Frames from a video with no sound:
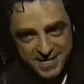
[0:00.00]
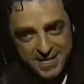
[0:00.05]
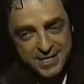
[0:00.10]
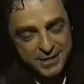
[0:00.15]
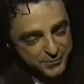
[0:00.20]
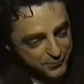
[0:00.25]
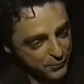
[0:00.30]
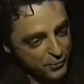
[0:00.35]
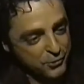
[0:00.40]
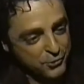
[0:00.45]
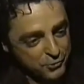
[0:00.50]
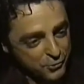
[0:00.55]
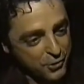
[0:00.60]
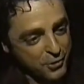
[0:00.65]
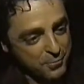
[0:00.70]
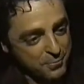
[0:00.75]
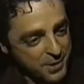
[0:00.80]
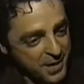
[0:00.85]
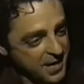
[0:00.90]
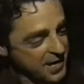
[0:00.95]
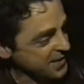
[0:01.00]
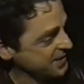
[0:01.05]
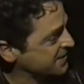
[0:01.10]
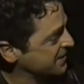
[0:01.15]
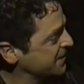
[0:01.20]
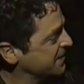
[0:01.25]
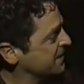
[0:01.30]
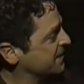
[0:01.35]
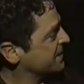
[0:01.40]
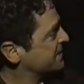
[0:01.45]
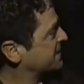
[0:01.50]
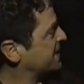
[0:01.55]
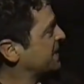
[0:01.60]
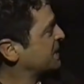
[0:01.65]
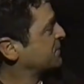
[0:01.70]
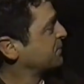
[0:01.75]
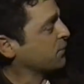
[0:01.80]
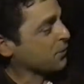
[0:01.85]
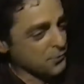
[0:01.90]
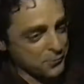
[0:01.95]
the brand into furniture and
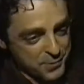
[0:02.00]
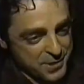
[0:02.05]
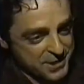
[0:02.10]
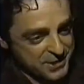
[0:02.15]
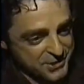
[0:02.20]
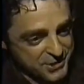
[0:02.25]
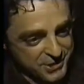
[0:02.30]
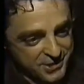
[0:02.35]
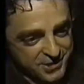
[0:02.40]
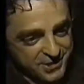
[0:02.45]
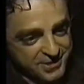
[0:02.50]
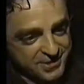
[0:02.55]
home goods.